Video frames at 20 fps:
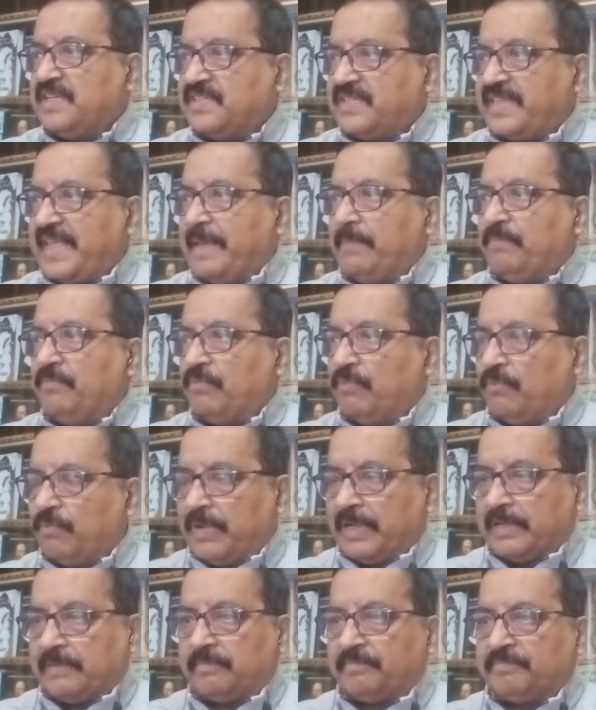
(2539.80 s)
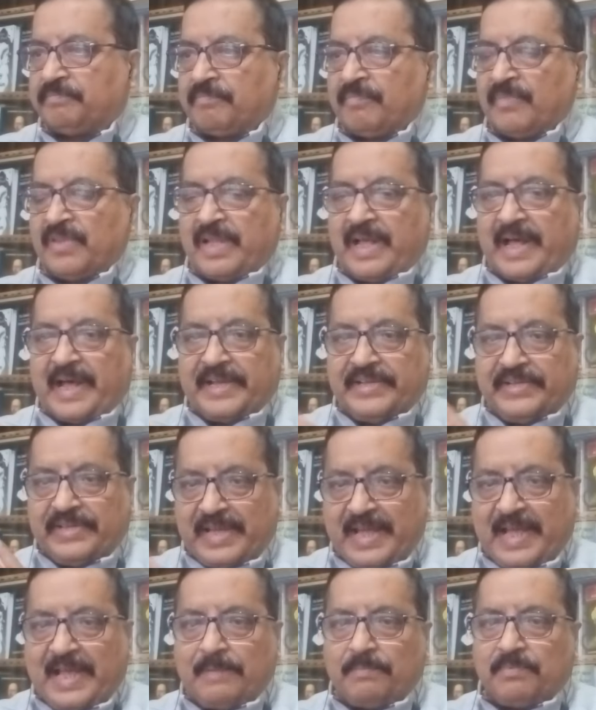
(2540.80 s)
Same 1,
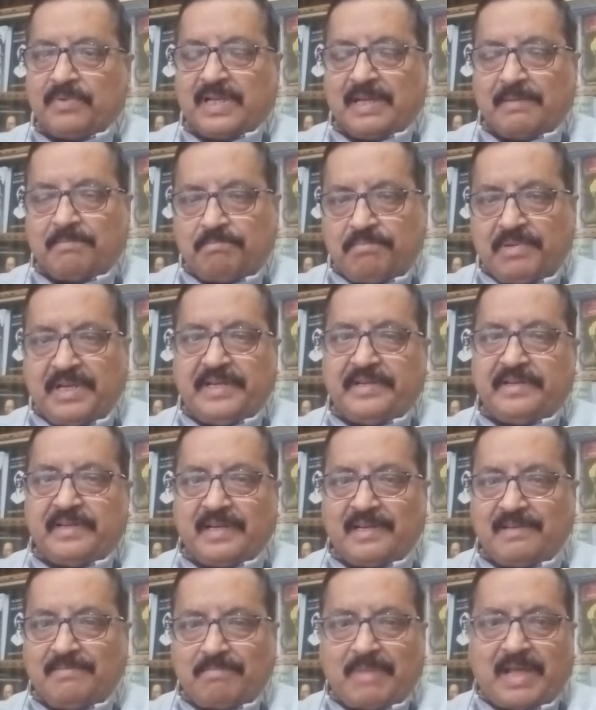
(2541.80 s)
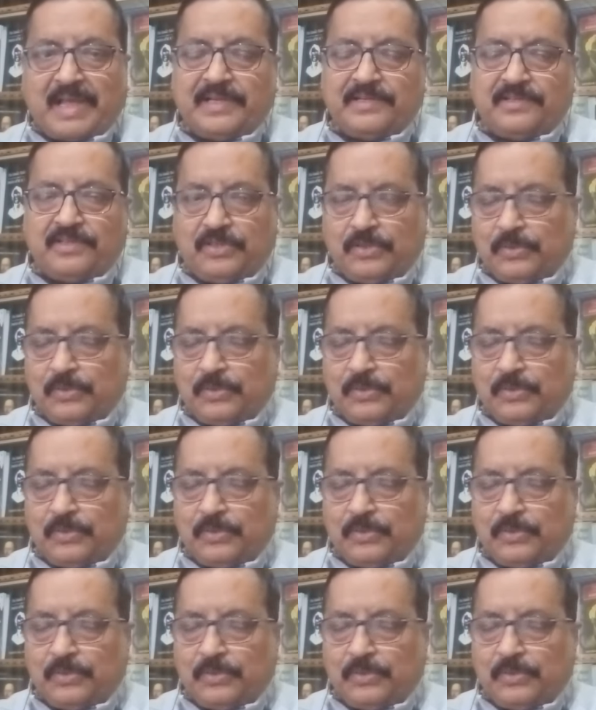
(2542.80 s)
I have completed my